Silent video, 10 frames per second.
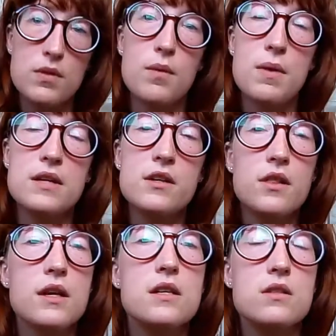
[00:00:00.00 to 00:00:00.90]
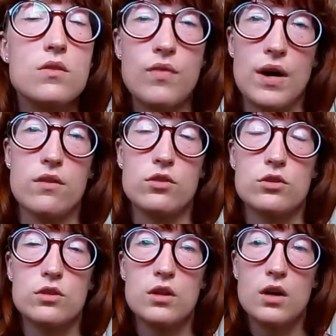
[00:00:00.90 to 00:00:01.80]
The major thing is
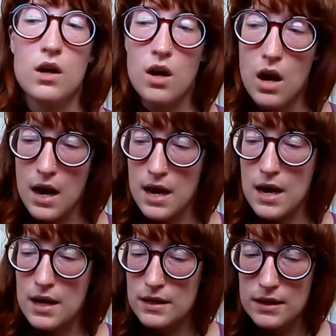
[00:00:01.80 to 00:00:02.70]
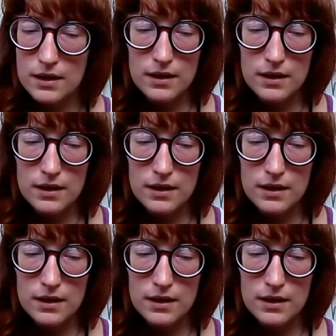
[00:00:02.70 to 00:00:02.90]
survival. And